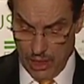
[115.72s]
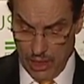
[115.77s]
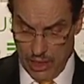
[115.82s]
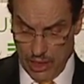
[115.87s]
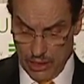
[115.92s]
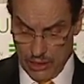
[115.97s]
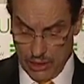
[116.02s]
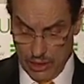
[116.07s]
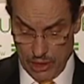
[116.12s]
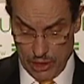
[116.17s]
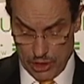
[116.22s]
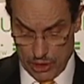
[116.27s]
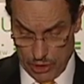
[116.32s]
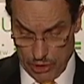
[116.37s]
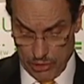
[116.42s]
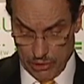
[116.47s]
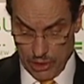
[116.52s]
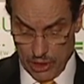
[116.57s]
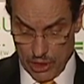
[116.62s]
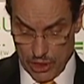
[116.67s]
It
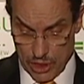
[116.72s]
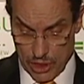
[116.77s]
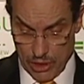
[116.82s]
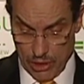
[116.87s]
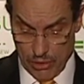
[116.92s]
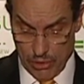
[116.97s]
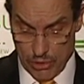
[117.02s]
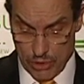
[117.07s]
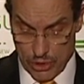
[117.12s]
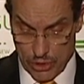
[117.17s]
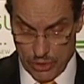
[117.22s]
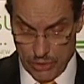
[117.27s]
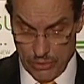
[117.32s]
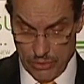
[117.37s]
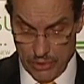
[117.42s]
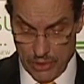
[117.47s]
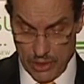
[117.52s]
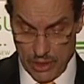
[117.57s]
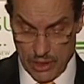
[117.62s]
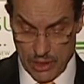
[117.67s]
certainly shows
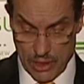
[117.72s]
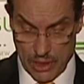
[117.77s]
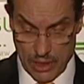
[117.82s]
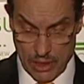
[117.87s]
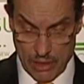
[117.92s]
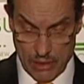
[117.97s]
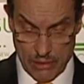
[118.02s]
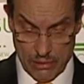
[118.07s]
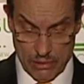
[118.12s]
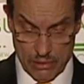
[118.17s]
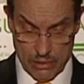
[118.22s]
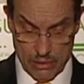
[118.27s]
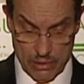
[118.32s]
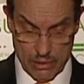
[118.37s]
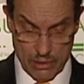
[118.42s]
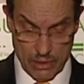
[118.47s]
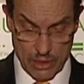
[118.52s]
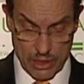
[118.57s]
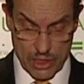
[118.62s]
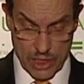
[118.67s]
you
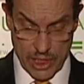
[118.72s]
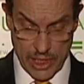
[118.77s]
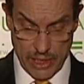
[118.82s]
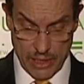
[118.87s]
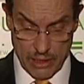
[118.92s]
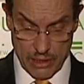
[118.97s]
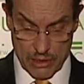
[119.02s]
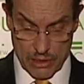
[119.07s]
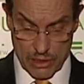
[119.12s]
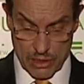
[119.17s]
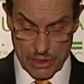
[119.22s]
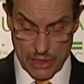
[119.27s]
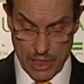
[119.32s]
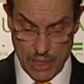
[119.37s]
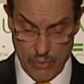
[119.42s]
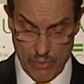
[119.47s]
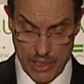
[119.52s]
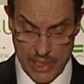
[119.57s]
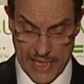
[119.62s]
the challenges that we